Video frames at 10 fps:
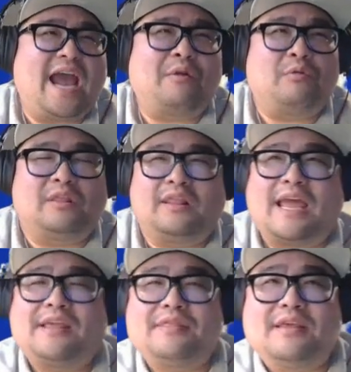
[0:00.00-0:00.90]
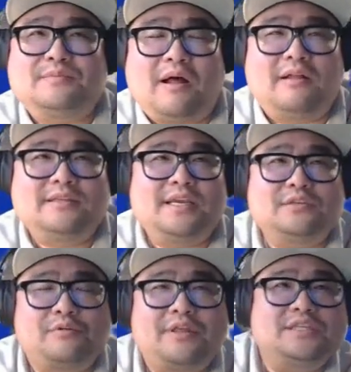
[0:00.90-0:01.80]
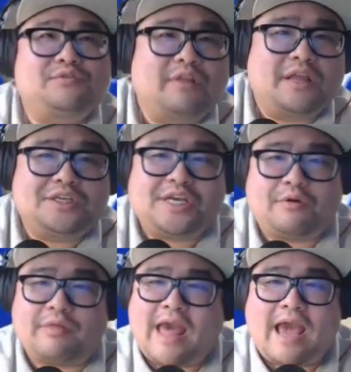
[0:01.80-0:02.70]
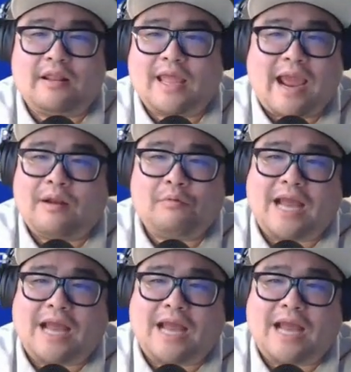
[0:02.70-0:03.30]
don't like this politics or this religion or that. Like, I don't.